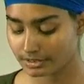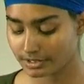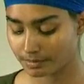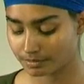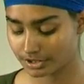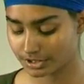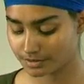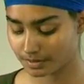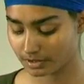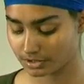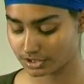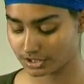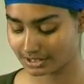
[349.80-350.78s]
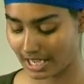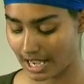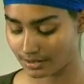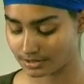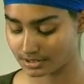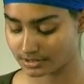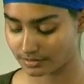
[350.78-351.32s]
They preach pillaging the
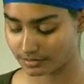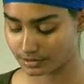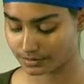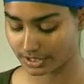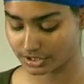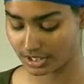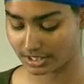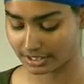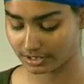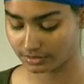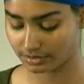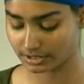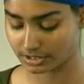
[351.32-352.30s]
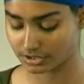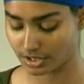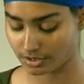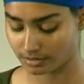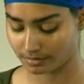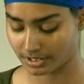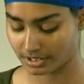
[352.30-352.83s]
houses of the rich and killing the
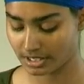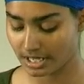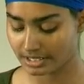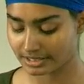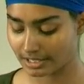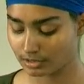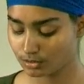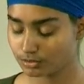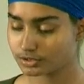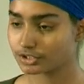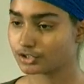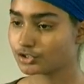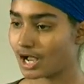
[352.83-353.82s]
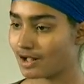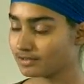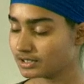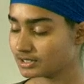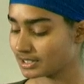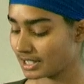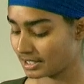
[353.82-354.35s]
gentlemen. They loot the
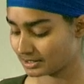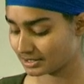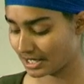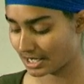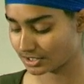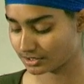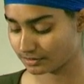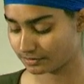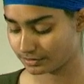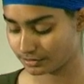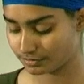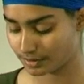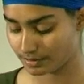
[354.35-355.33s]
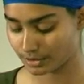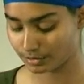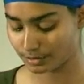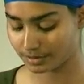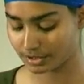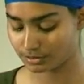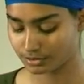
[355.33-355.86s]
travelers and snatch the food from the
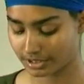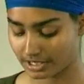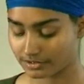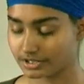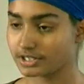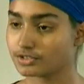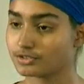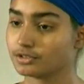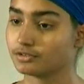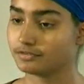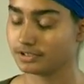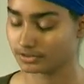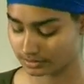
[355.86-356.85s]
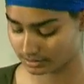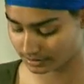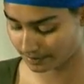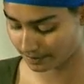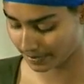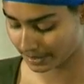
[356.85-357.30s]
women who carry it to the fields.